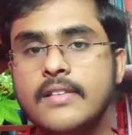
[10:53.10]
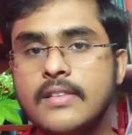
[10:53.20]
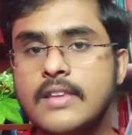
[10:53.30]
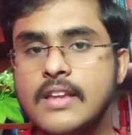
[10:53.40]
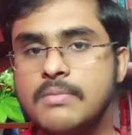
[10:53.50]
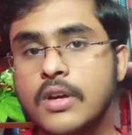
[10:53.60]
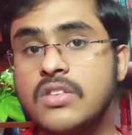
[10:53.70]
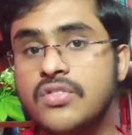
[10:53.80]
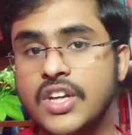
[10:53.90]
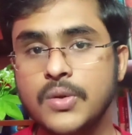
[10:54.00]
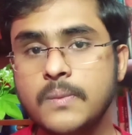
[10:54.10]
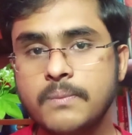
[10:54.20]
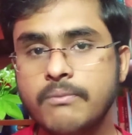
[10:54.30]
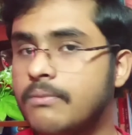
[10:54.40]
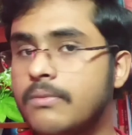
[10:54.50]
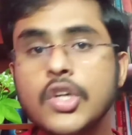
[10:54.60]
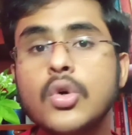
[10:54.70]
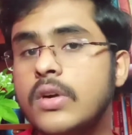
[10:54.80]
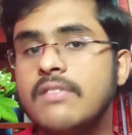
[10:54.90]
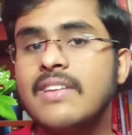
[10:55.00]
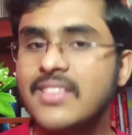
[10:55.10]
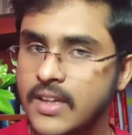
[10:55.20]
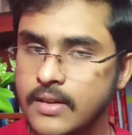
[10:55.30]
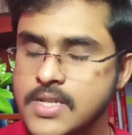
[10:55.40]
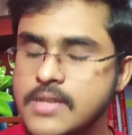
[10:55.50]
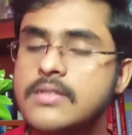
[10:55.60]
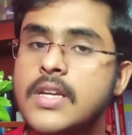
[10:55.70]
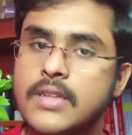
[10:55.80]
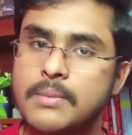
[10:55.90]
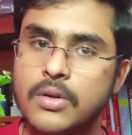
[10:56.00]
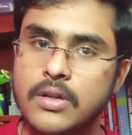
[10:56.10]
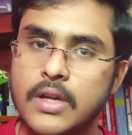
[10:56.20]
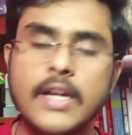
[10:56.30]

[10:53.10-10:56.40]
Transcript: this book is for you. Don't even think, just take the book.